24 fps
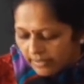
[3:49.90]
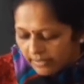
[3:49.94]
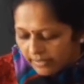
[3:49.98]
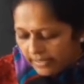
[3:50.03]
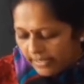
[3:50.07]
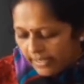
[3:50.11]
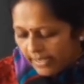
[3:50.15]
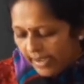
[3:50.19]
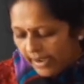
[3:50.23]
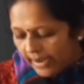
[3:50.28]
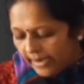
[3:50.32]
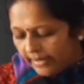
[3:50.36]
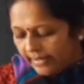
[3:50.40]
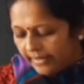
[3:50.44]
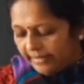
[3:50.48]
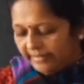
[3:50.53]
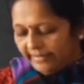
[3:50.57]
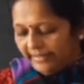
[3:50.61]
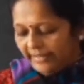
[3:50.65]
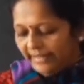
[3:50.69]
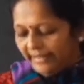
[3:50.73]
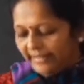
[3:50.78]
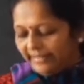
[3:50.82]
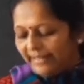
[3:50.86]
Here
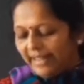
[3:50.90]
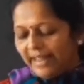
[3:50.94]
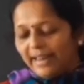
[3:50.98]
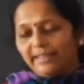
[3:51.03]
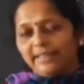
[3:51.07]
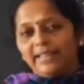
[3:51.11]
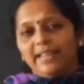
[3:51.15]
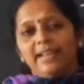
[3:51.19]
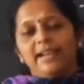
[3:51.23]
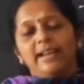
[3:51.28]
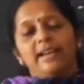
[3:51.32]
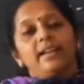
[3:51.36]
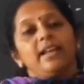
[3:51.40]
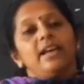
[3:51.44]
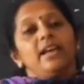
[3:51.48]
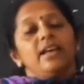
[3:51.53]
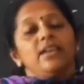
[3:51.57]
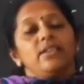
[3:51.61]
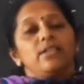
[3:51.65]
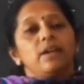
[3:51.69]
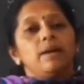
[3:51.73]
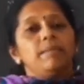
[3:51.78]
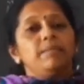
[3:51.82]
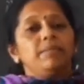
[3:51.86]
seeds are there.
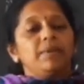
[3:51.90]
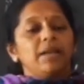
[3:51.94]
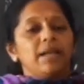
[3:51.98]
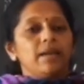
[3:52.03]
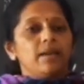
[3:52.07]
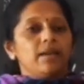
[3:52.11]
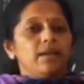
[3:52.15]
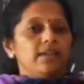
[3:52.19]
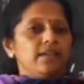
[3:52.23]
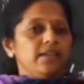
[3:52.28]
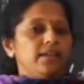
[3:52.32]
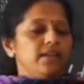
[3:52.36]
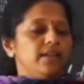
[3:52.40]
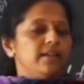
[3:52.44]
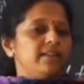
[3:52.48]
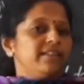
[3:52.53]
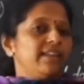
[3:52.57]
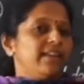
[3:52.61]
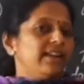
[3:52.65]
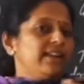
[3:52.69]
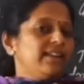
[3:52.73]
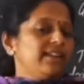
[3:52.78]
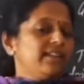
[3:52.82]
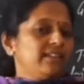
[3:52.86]
Sometimes here
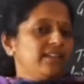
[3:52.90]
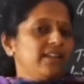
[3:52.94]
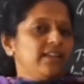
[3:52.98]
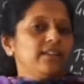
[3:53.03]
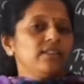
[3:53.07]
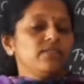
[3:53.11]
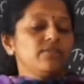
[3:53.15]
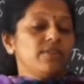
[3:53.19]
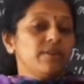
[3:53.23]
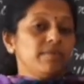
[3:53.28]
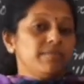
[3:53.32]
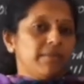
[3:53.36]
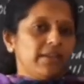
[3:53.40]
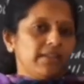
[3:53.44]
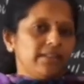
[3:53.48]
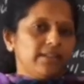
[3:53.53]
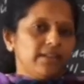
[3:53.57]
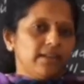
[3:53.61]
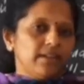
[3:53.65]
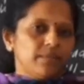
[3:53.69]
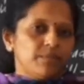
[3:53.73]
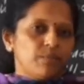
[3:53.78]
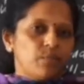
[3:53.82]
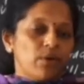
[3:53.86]
there is one
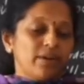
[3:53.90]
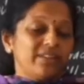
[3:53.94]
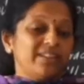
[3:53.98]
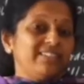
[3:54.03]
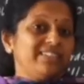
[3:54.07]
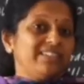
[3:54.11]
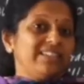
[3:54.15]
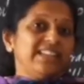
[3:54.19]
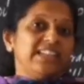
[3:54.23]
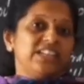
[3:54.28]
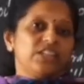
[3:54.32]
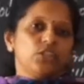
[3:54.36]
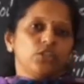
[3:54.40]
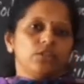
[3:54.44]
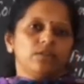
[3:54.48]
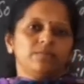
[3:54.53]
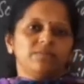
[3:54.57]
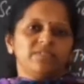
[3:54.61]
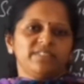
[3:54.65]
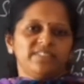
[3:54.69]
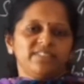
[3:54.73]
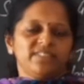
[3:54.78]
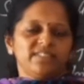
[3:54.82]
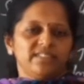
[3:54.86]
method for the selection of
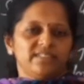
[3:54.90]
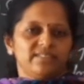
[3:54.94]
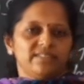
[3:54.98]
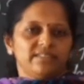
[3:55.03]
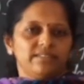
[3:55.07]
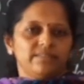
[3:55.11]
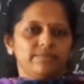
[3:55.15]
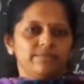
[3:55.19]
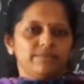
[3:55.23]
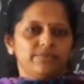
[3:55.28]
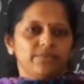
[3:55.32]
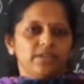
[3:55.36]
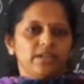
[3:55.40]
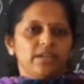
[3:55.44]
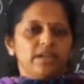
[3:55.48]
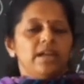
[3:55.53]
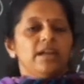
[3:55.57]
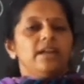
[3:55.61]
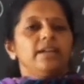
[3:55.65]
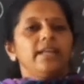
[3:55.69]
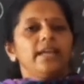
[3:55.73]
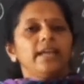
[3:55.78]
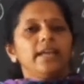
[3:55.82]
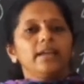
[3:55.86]
the seeds.
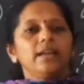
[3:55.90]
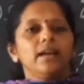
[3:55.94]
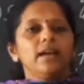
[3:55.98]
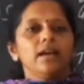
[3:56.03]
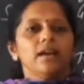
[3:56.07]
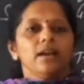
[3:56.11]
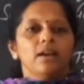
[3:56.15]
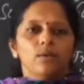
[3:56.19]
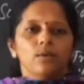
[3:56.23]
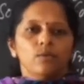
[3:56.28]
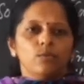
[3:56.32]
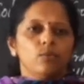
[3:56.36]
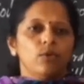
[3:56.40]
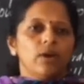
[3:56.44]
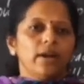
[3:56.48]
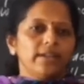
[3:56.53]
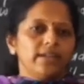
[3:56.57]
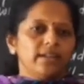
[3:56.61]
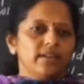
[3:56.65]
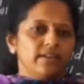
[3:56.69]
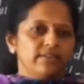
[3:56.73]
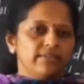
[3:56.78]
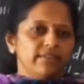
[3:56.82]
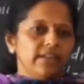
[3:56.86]
Take a
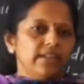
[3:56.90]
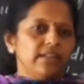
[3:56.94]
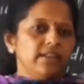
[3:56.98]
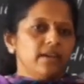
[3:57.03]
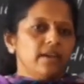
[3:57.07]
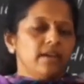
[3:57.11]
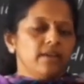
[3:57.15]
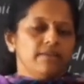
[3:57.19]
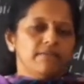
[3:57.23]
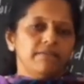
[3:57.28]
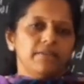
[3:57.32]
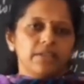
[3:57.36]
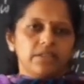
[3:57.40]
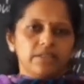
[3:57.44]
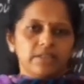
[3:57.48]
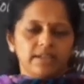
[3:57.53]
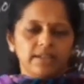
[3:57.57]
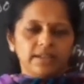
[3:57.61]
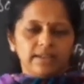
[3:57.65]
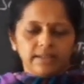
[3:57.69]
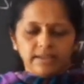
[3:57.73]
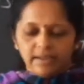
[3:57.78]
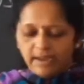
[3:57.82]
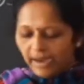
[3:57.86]
water in the
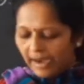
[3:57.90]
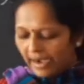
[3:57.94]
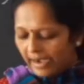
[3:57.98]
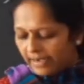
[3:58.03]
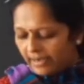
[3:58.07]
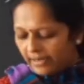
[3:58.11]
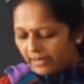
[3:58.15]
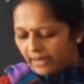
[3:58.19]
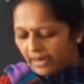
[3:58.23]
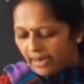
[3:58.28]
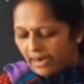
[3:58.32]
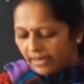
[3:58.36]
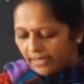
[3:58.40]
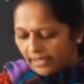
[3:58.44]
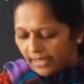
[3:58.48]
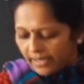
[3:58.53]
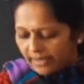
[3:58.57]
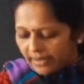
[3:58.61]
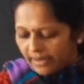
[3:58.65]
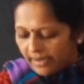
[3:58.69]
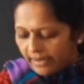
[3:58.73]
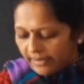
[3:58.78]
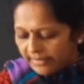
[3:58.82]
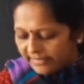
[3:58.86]
vessel and
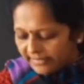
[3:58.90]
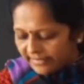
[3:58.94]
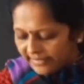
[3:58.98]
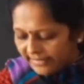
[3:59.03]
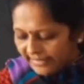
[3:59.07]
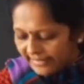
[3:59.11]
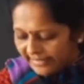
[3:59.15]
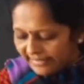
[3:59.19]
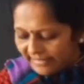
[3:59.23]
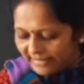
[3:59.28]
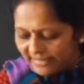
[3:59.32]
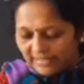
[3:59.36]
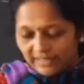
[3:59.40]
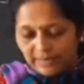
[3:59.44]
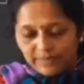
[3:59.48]
take a seeds